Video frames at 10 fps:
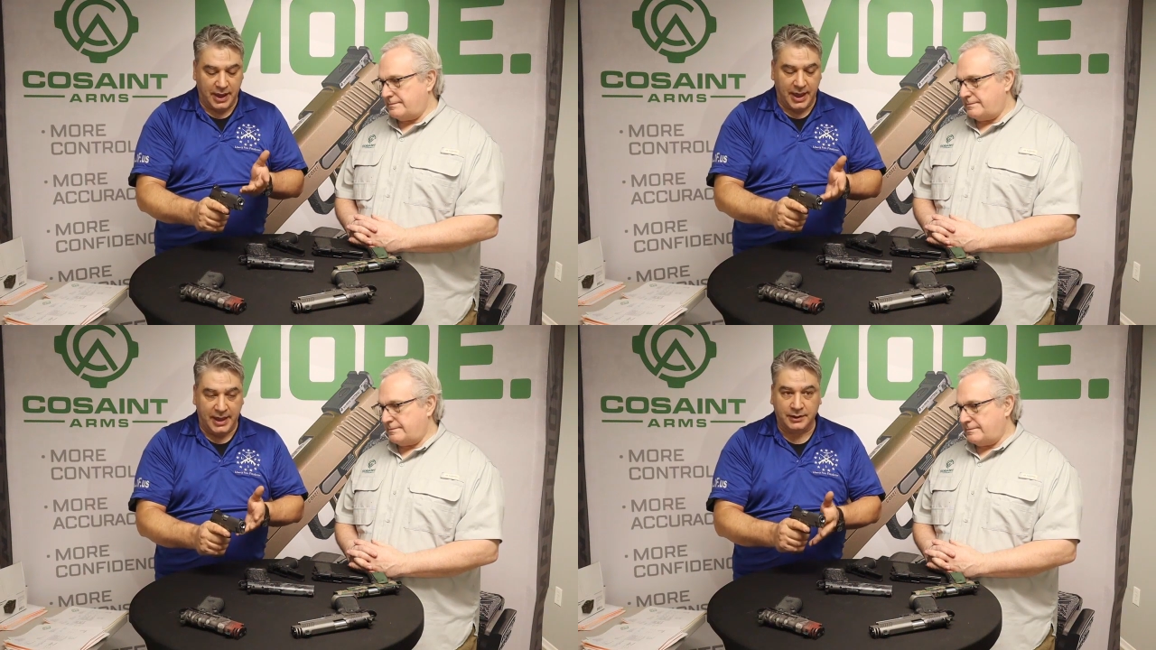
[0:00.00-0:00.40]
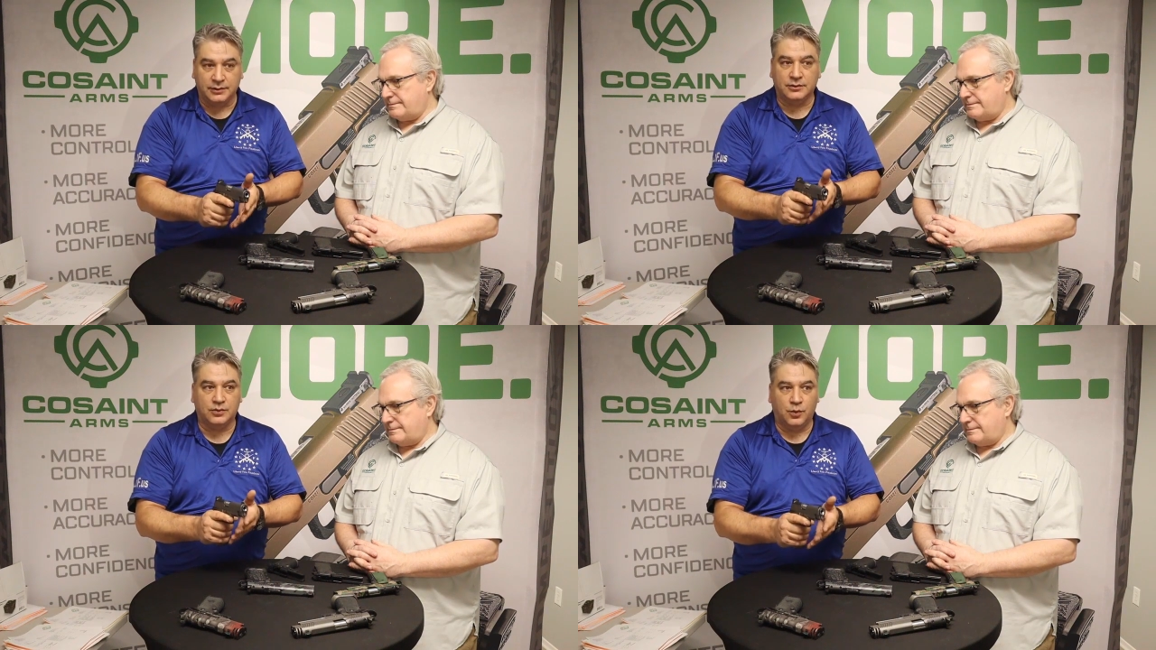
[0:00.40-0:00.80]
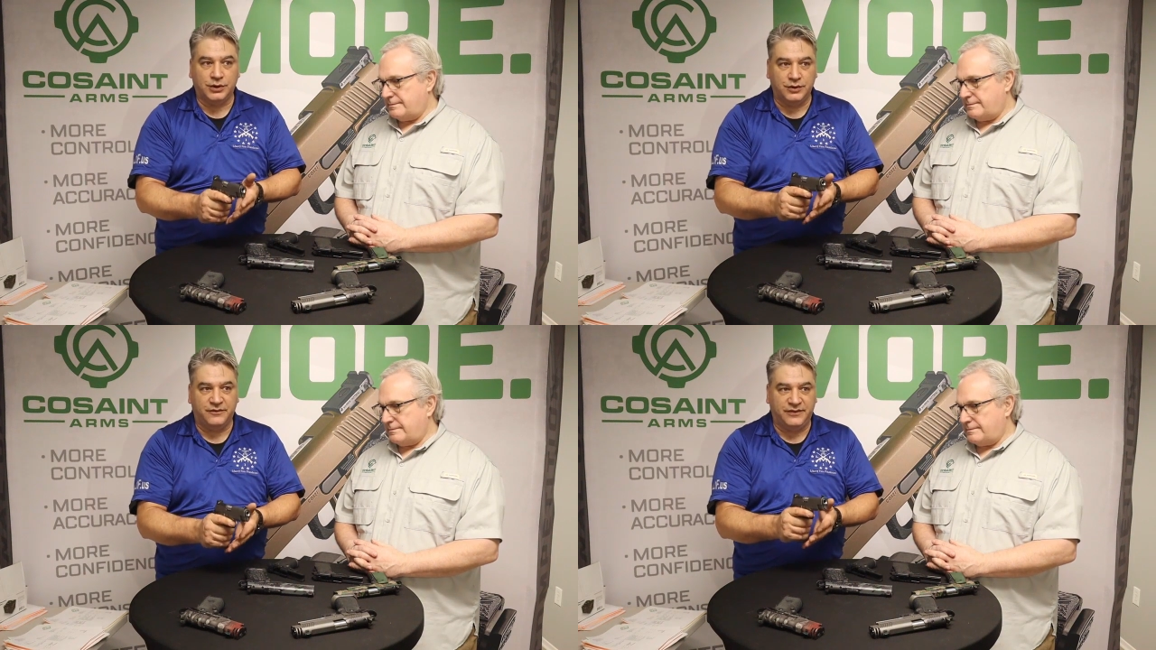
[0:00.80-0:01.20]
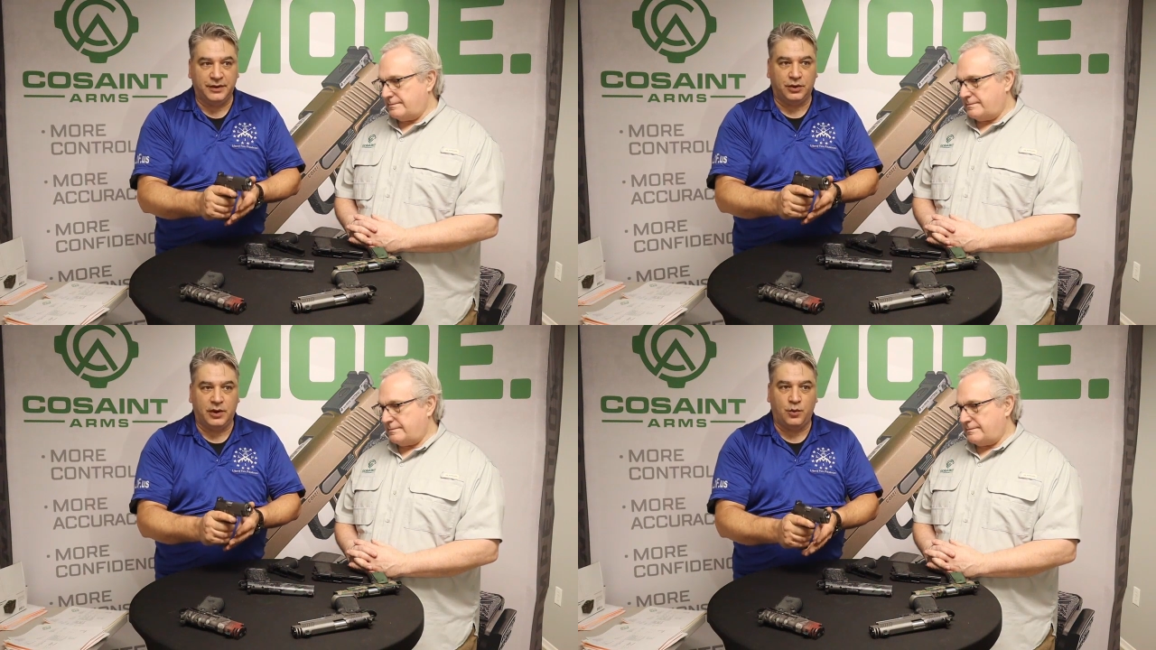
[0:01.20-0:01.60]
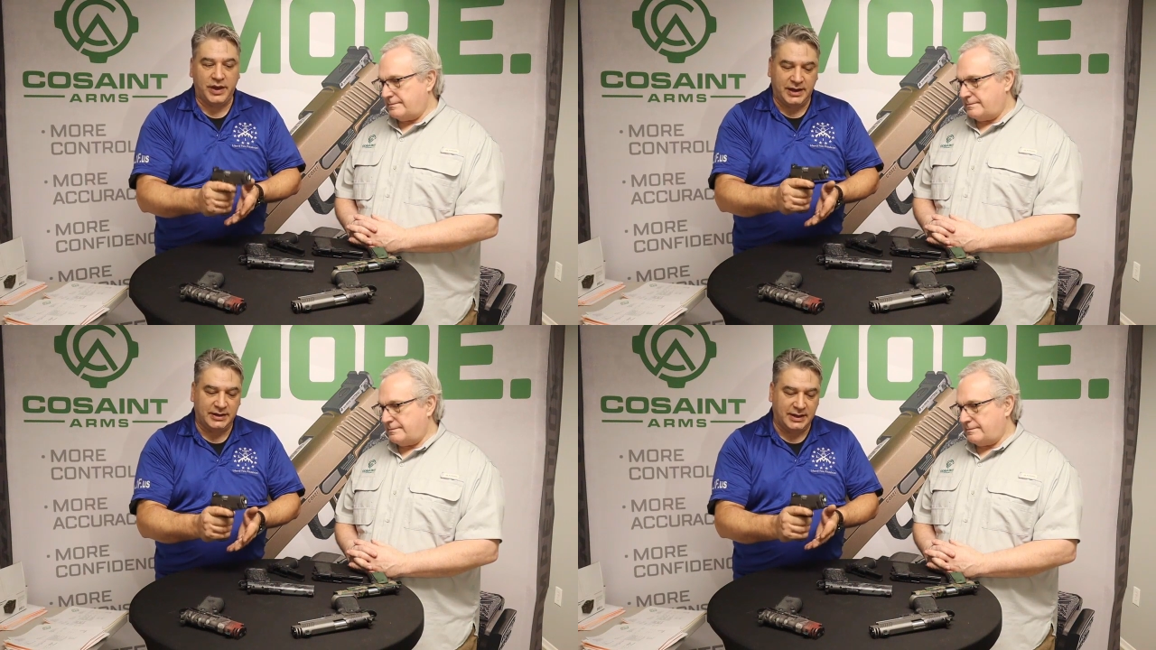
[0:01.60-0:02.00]
Speaker 1: And when you feel that
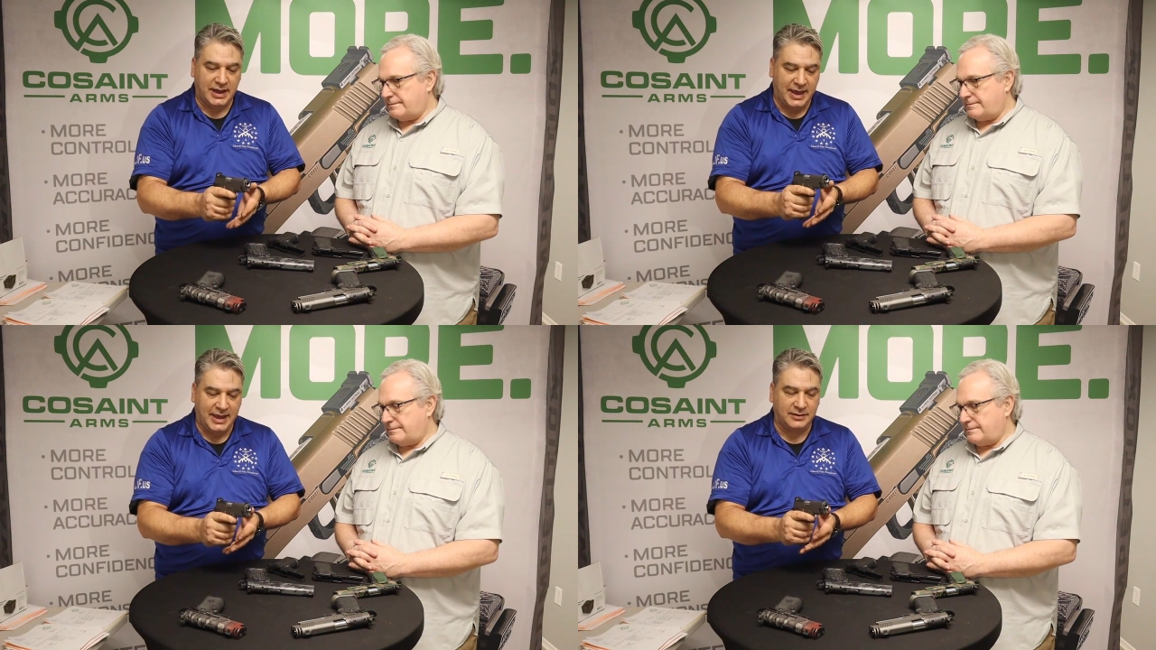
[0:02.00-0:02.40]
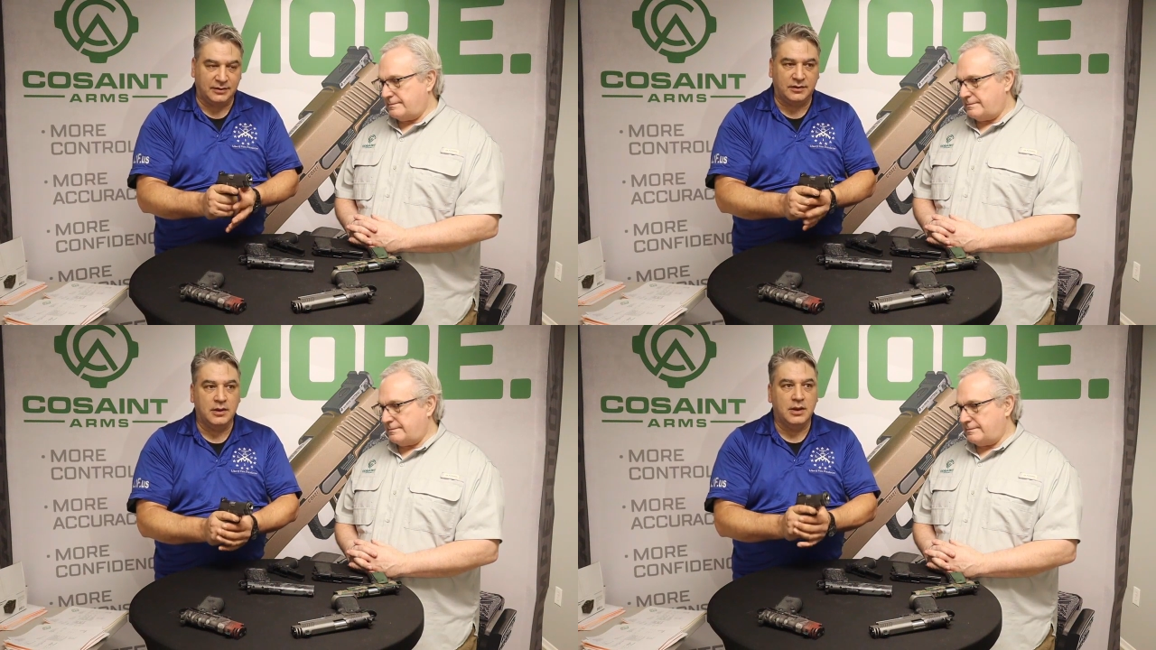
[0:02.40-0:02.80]
weight in your hand,